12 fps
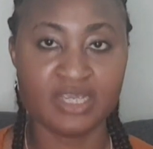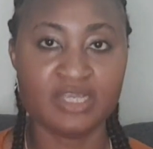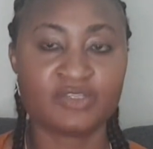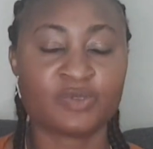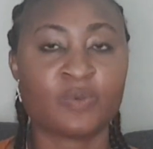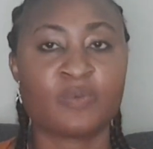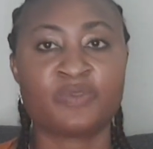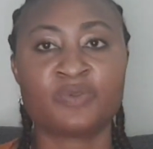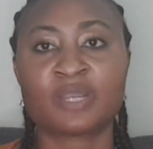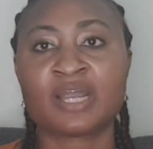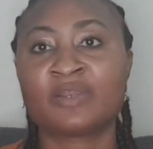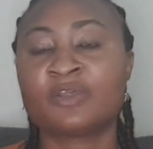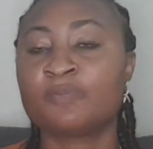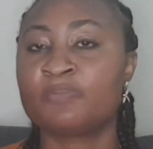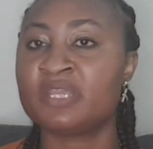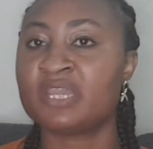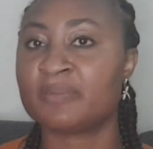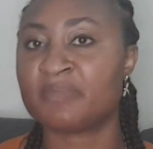So you cannot
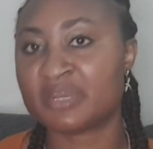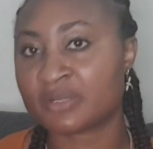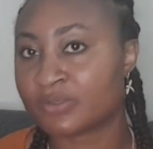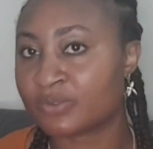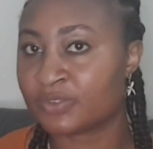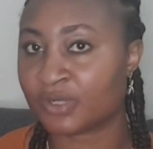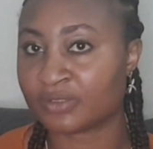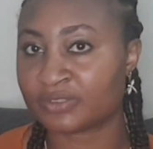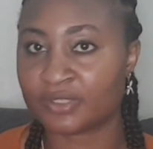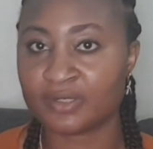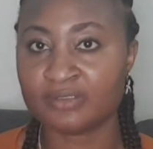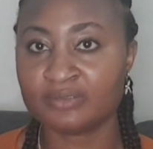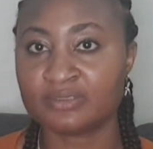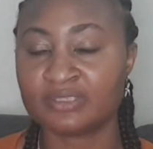be a medical doctor